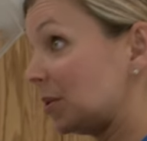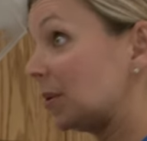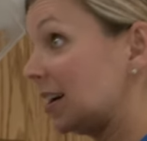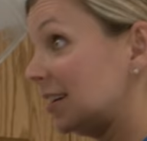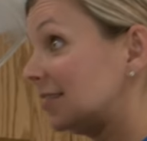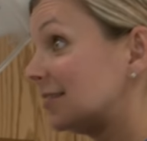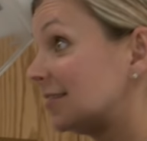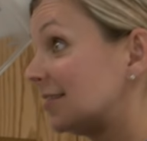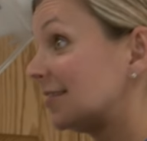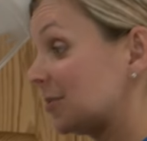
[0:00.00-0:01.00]
provider
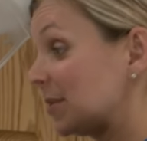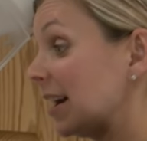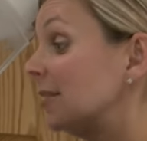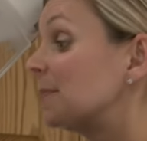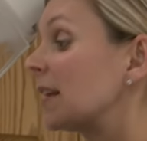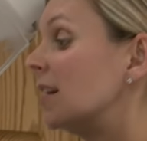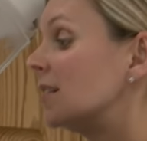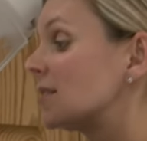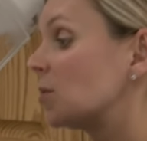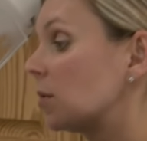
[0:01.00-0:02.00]
about which tests
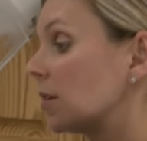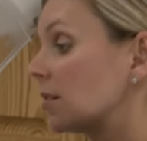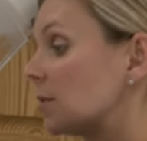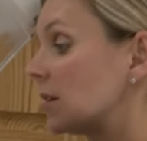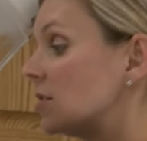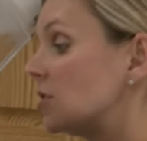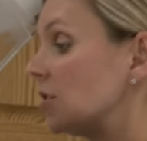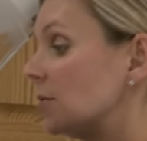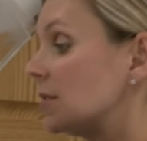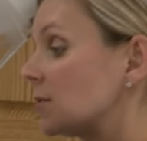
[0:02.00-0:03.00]
would be relevant for you